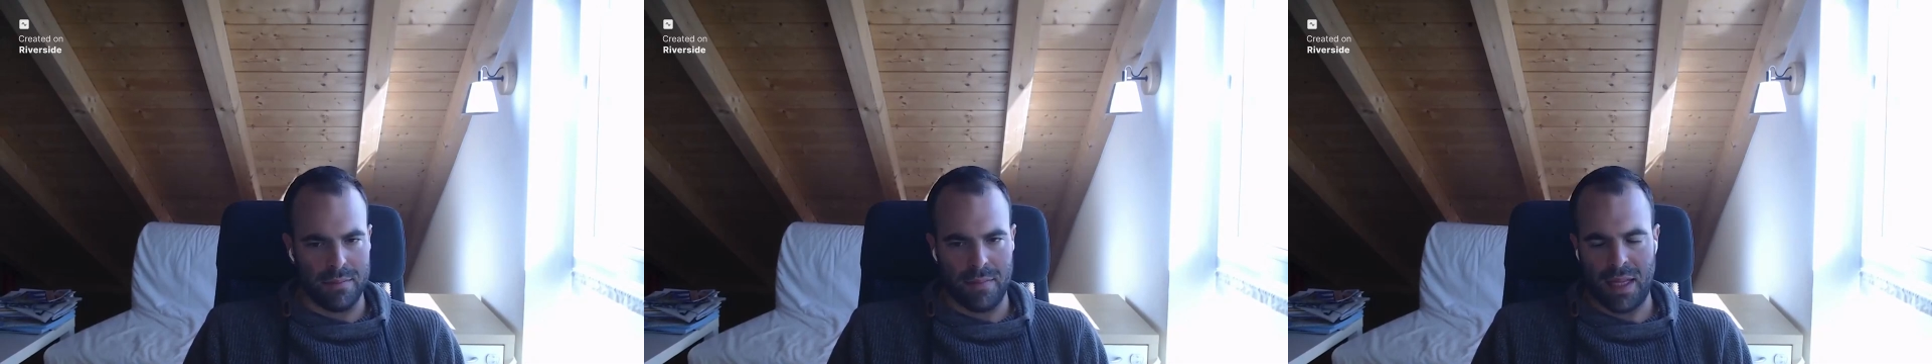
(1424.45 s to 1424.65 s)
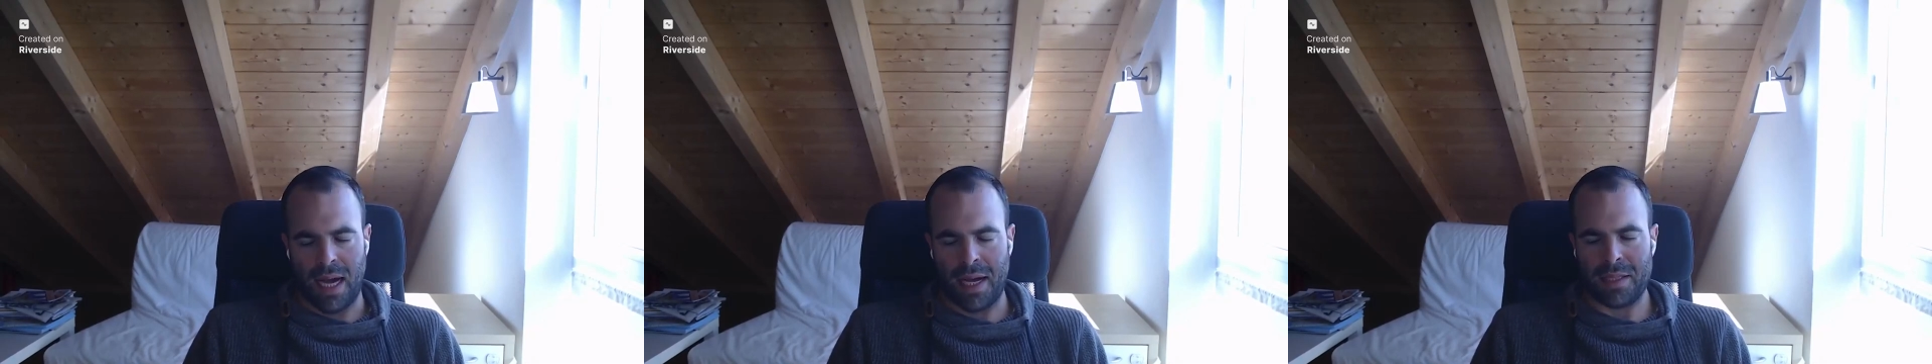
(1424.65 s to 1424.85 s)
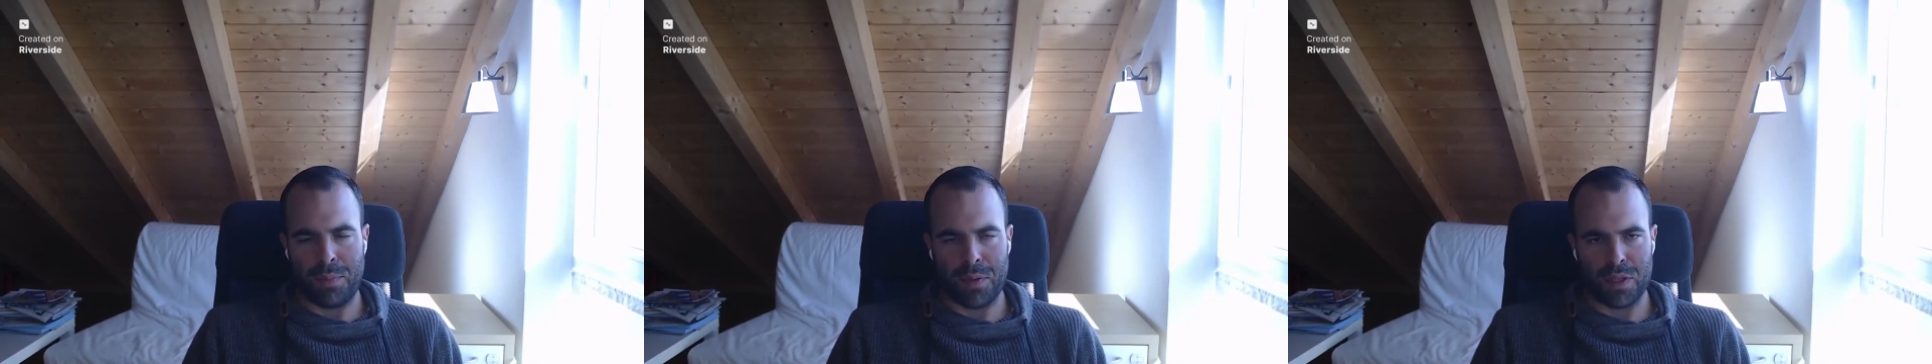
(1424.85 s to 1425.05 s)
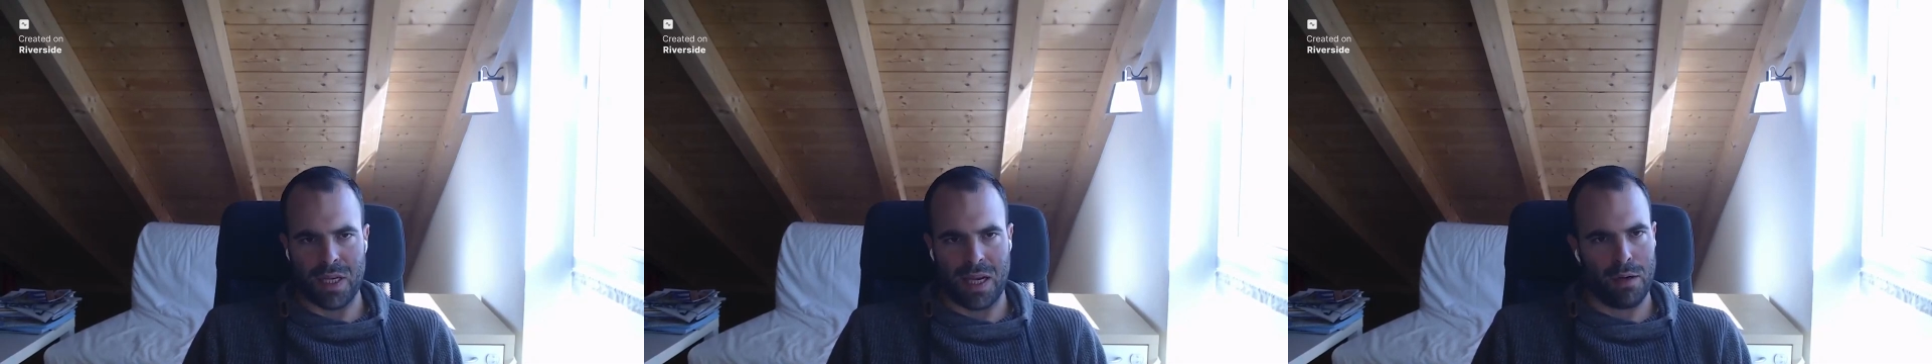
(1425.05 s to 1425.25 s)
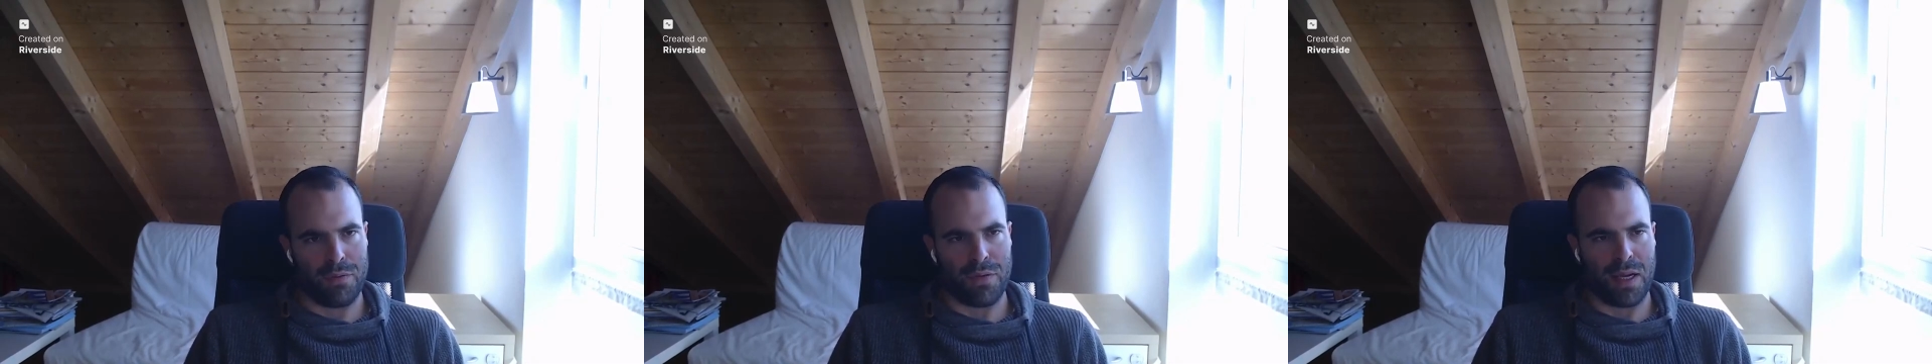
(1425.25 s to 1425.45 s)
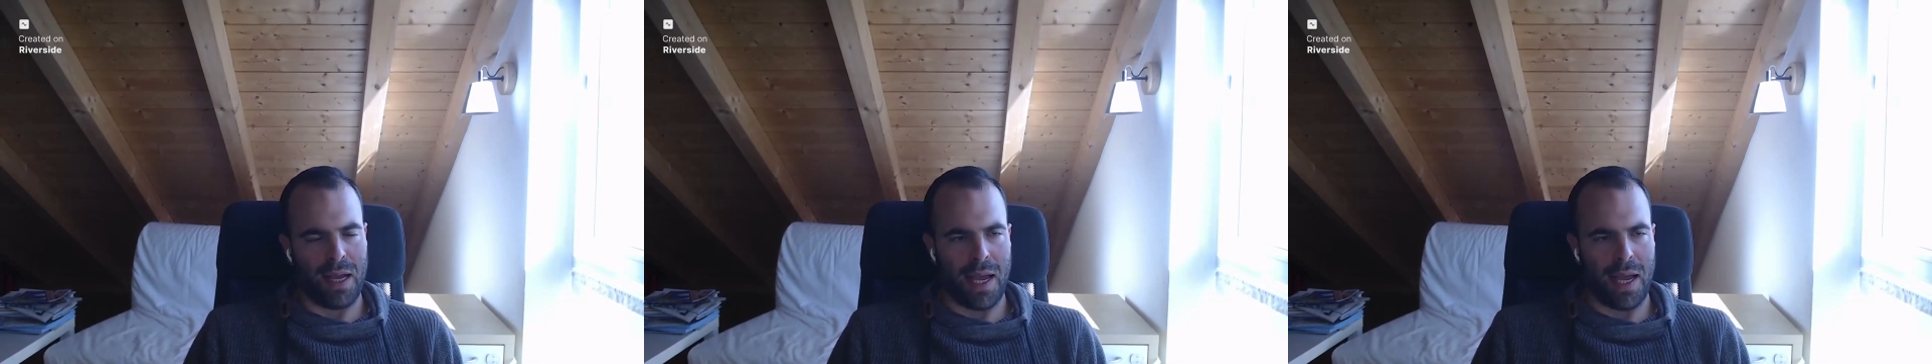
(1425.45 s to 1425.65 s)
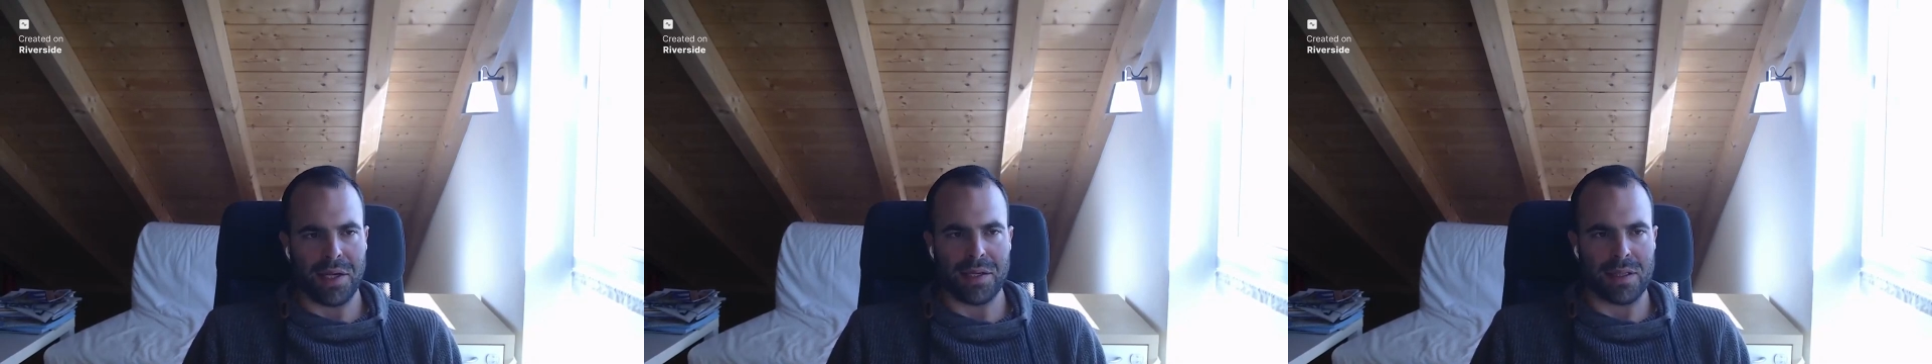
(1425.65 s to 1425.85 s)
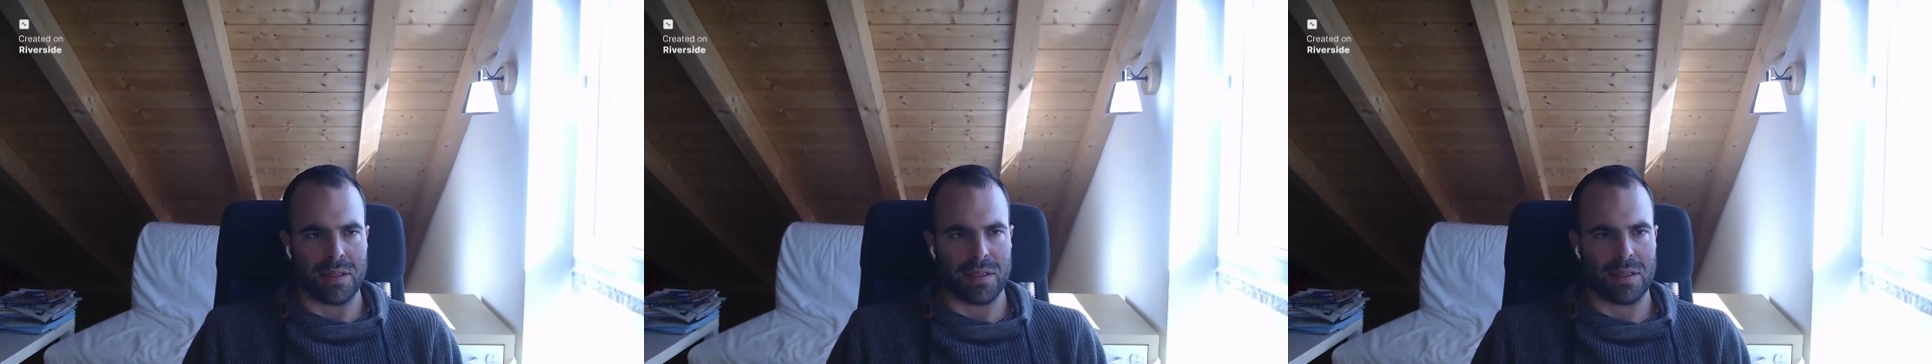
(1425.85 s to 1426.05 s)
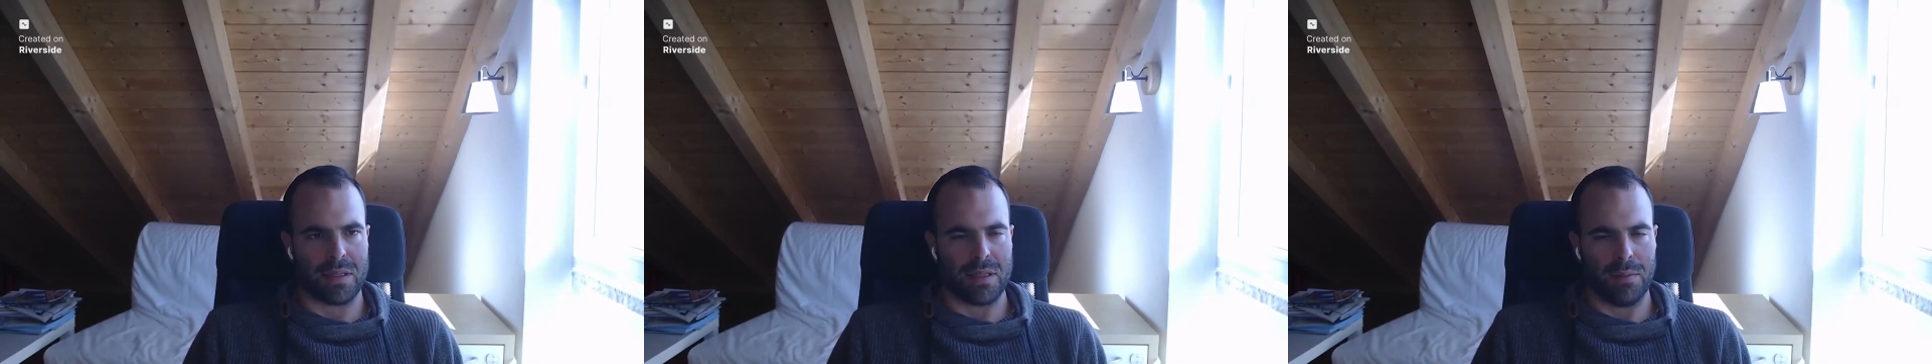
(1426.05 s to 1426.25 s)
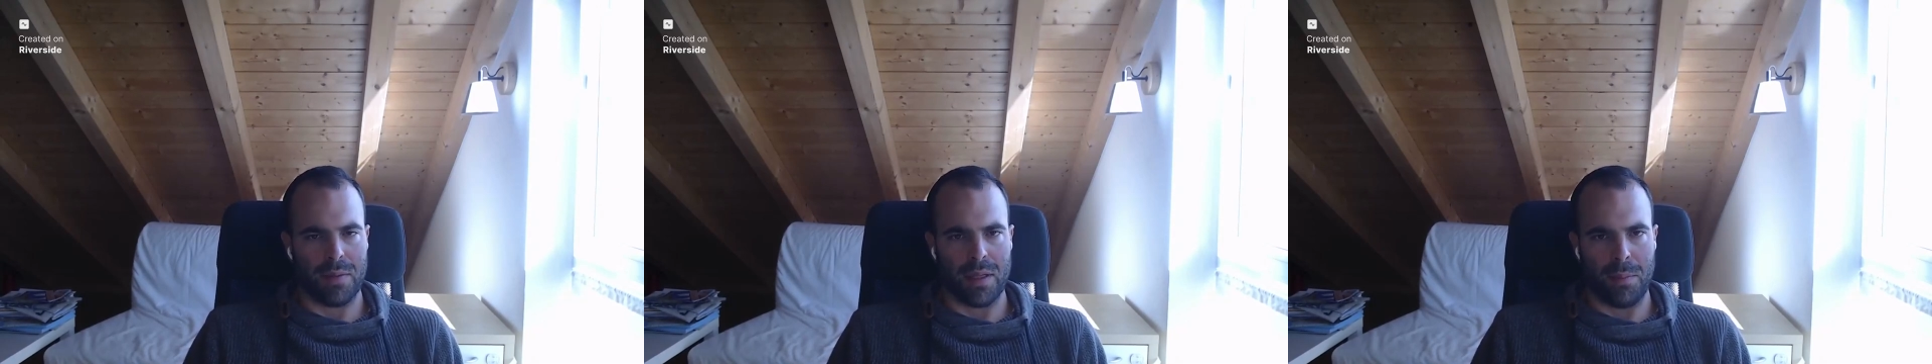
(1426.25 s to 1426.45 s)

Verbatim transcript: 90% of the cases,